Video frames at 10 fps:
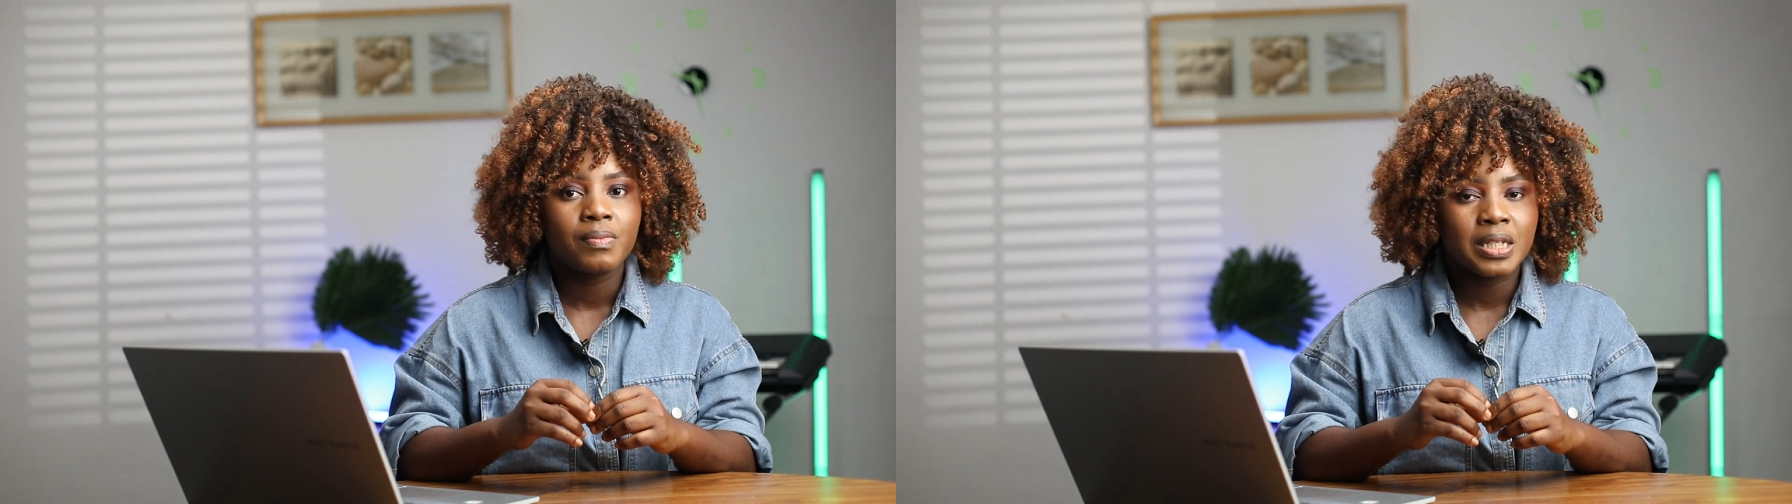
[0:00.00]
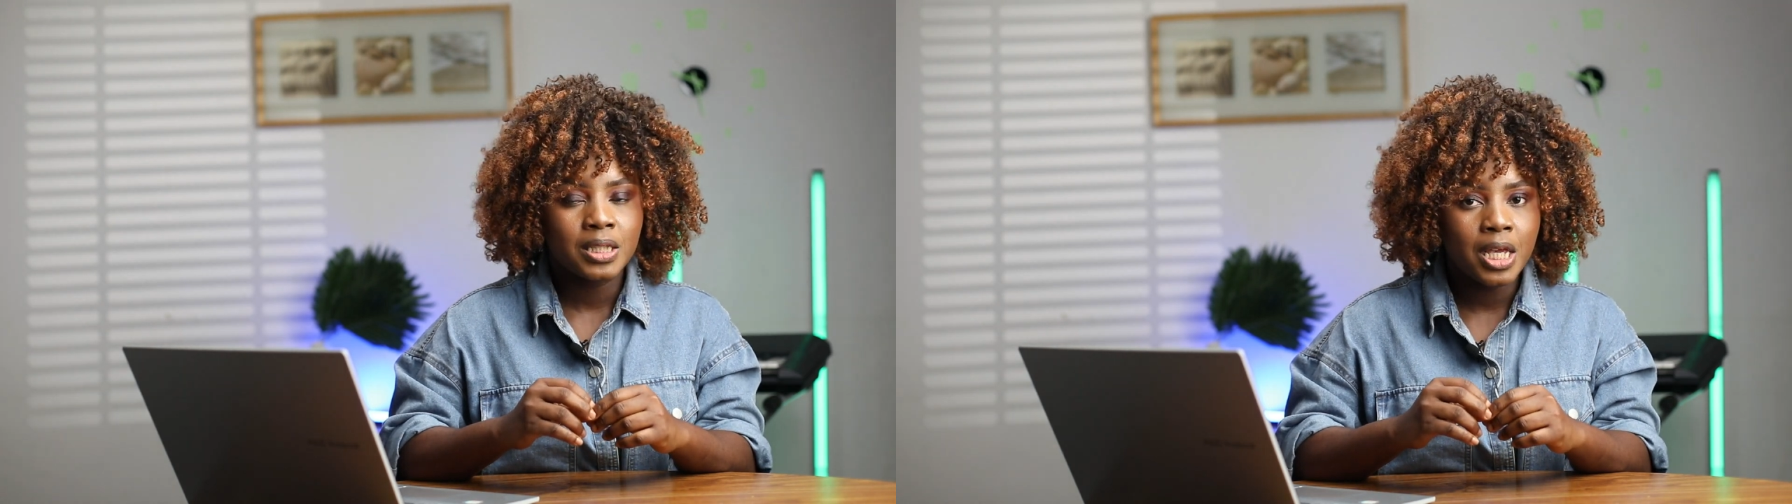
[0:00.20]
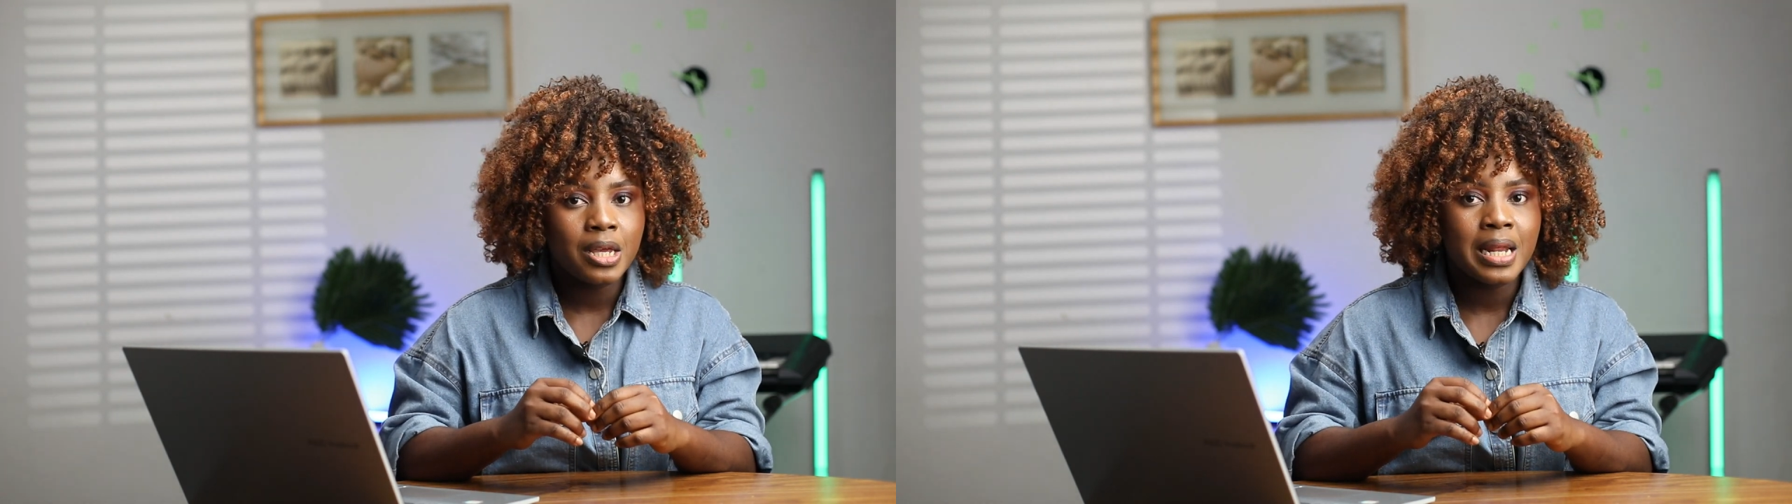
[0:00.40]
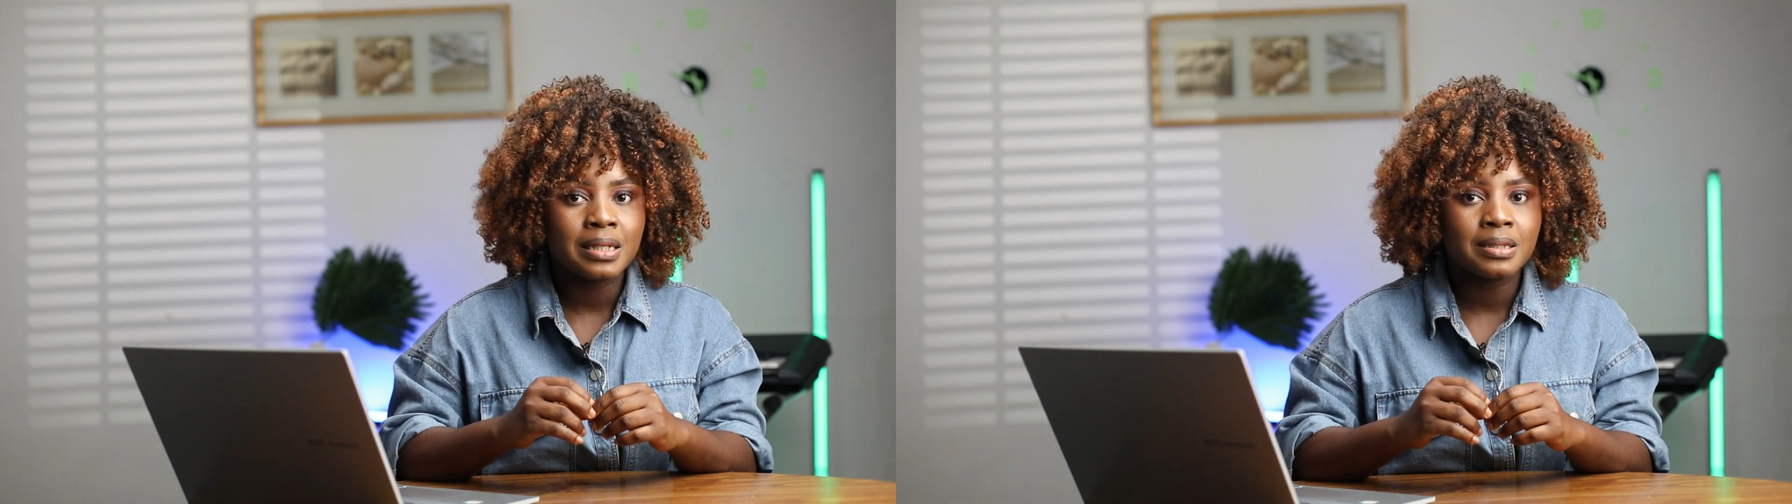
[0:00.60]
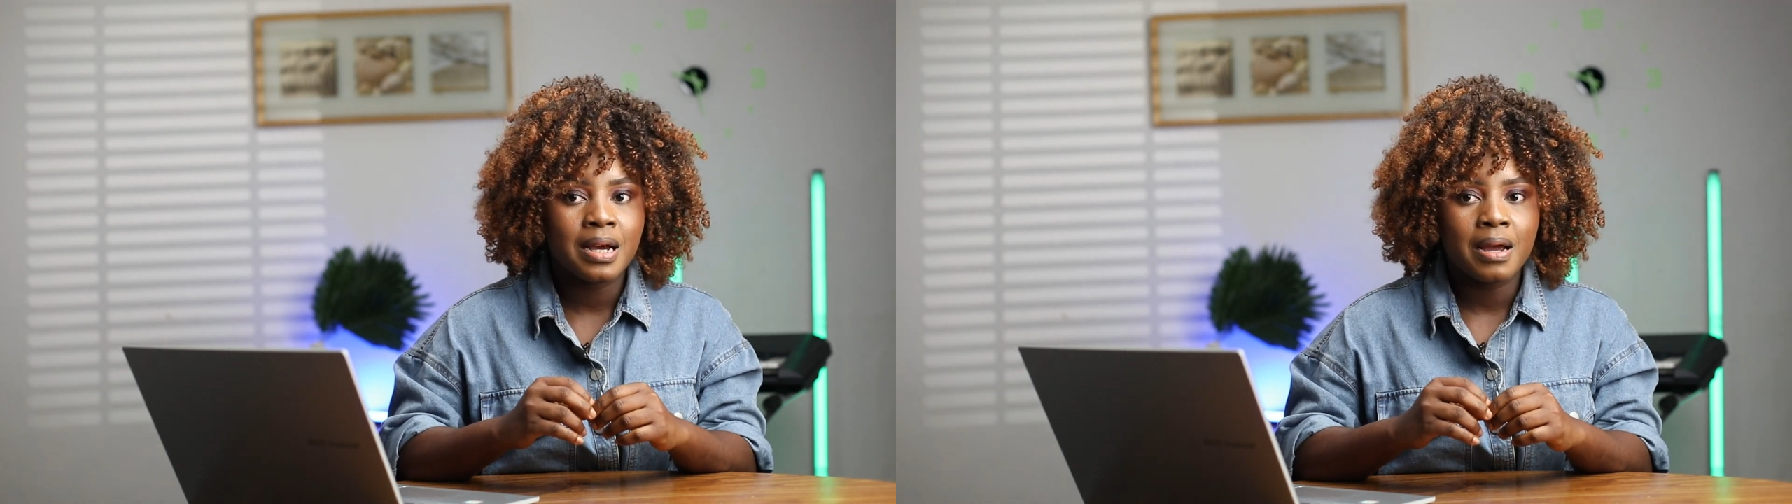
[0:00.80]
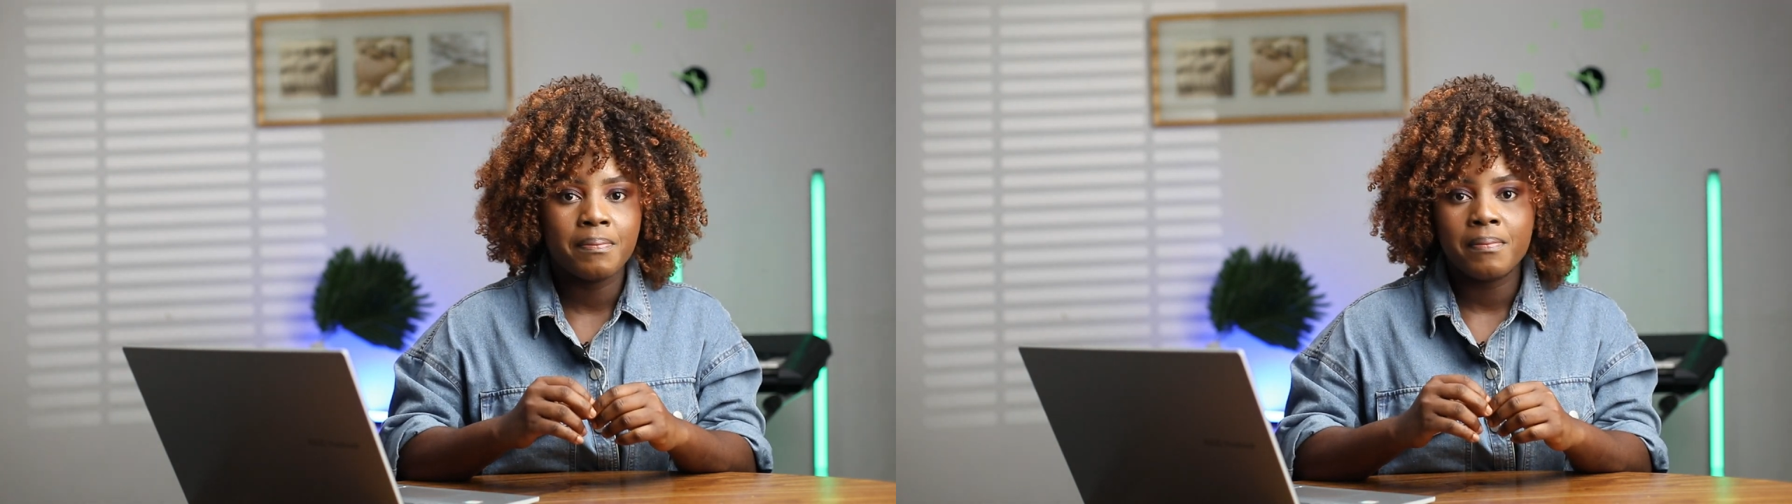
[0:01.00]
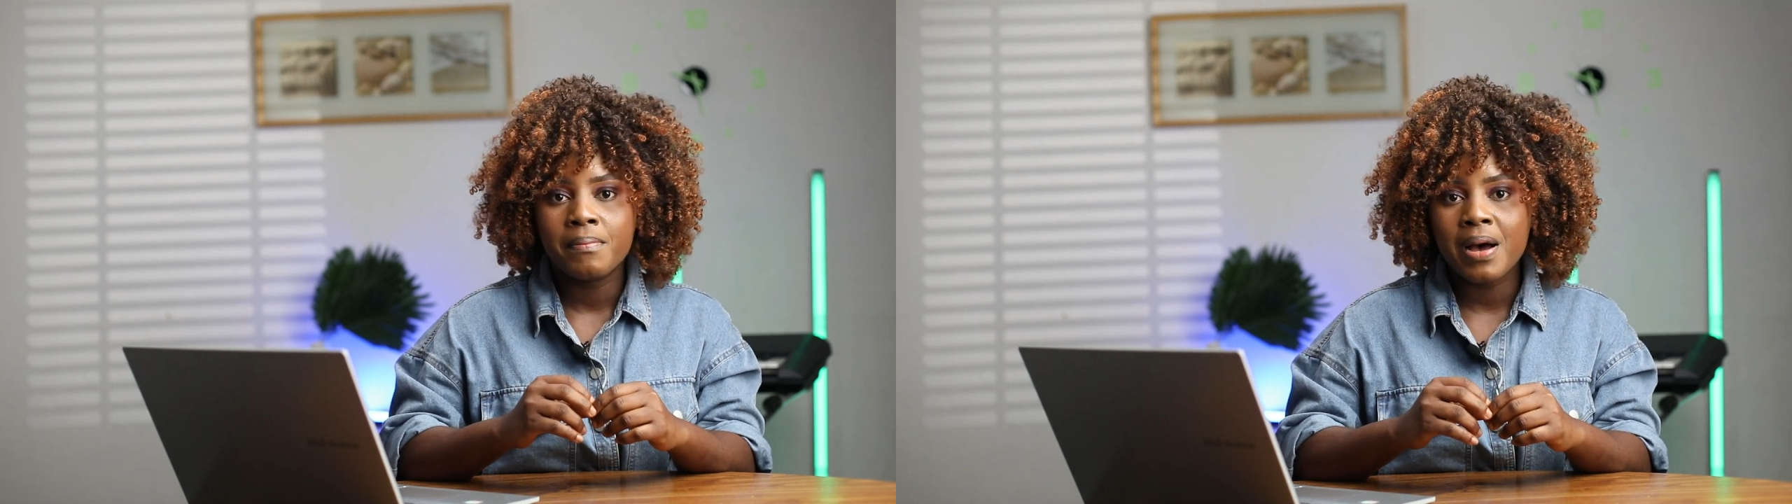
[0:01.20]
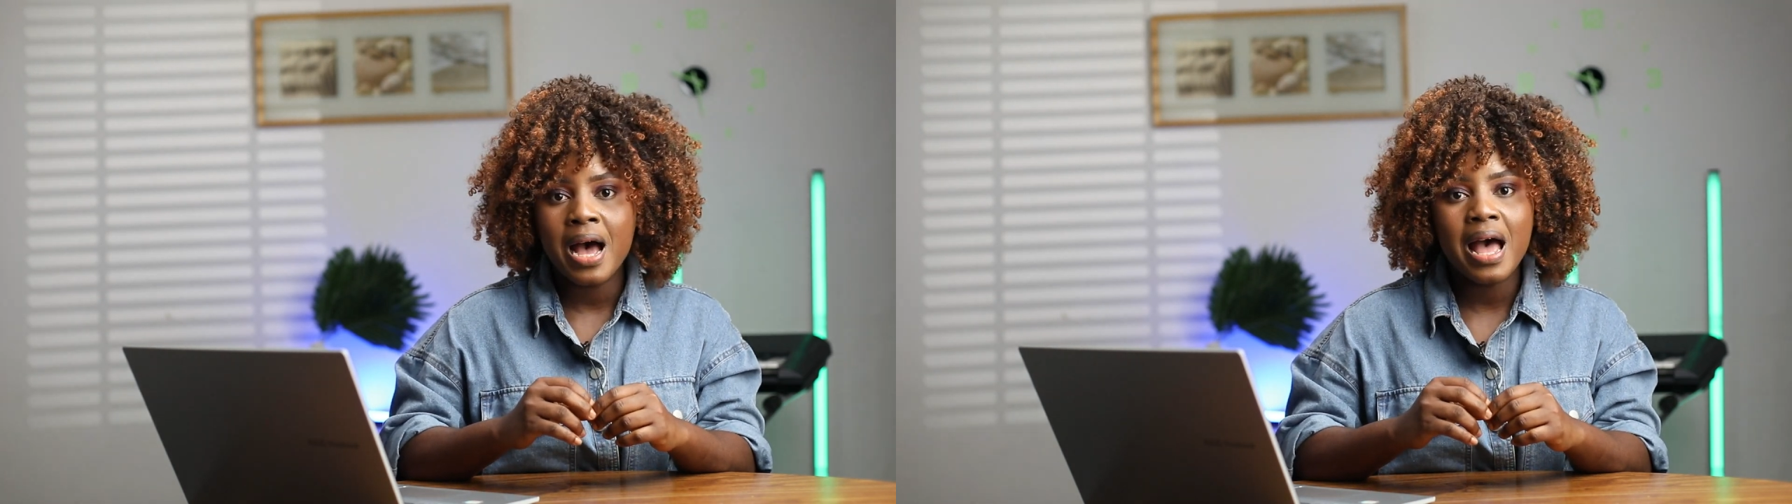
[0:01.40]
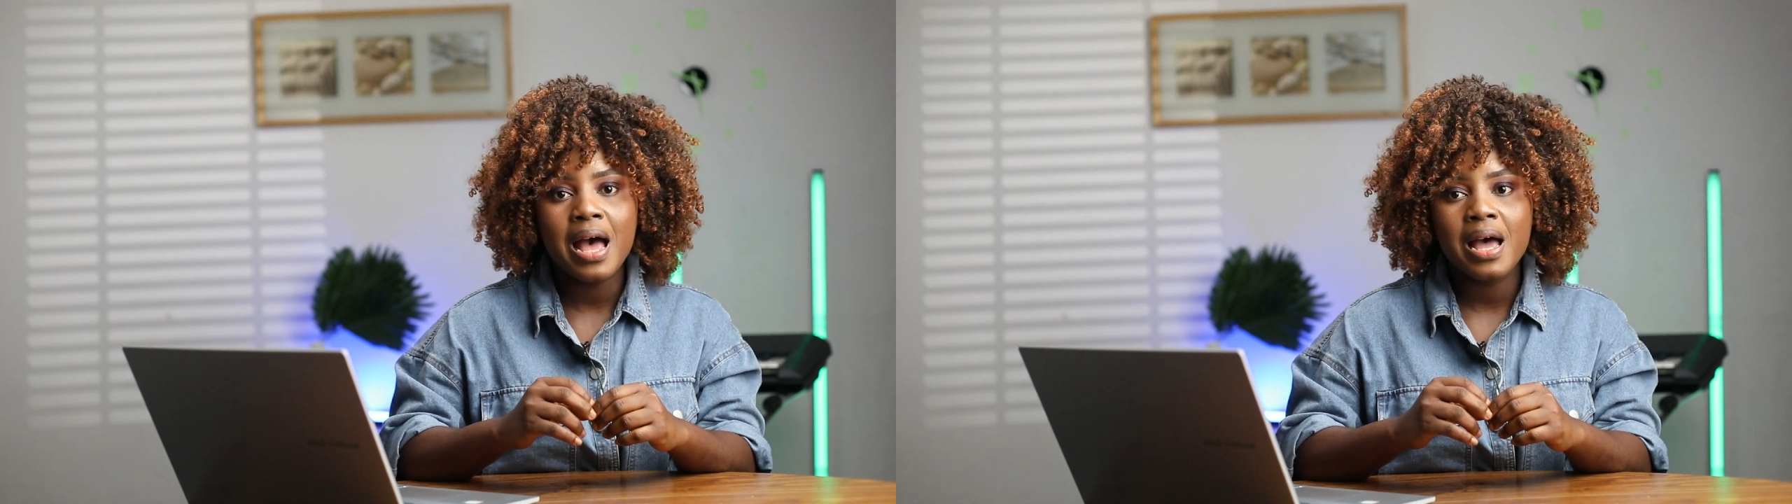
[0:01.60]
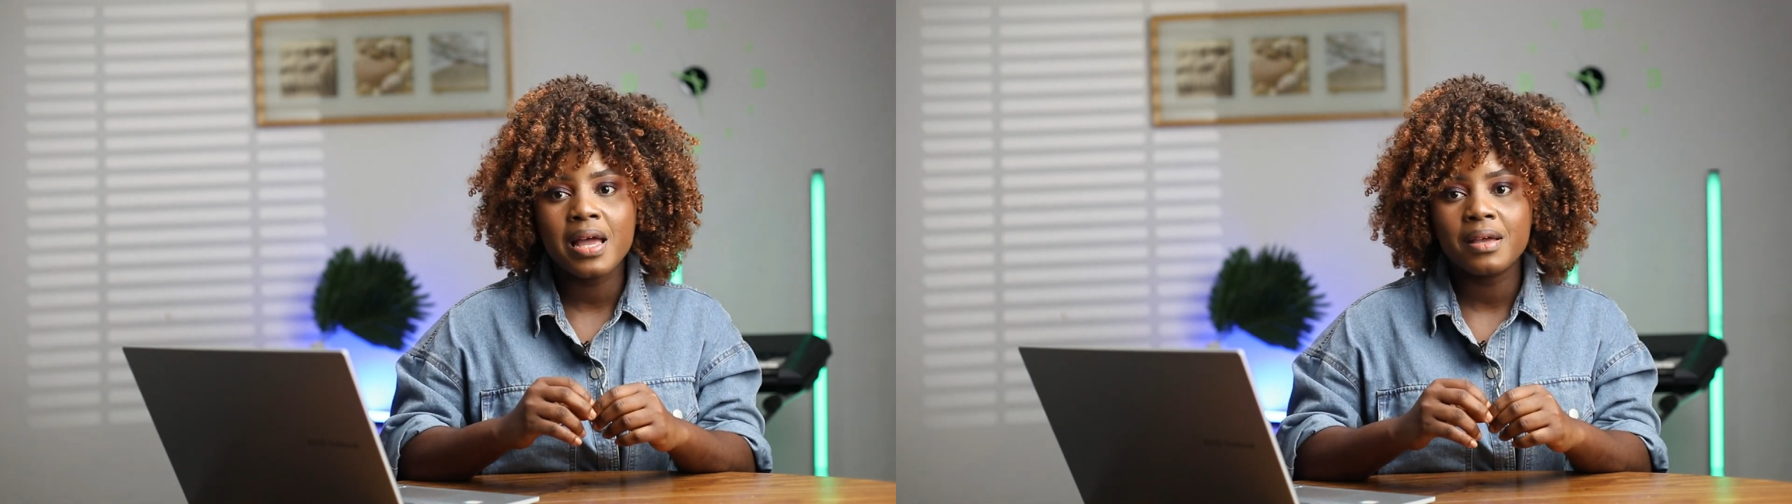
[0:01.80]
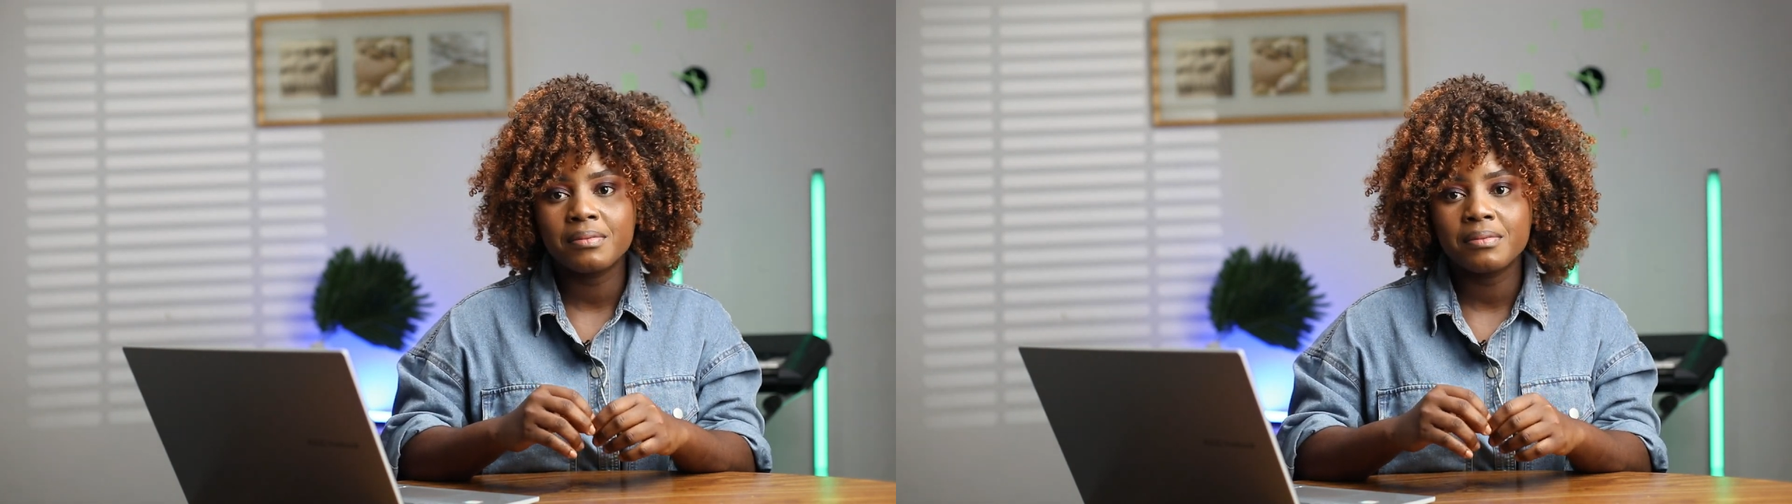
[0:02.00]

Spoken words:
See you next time. Bye.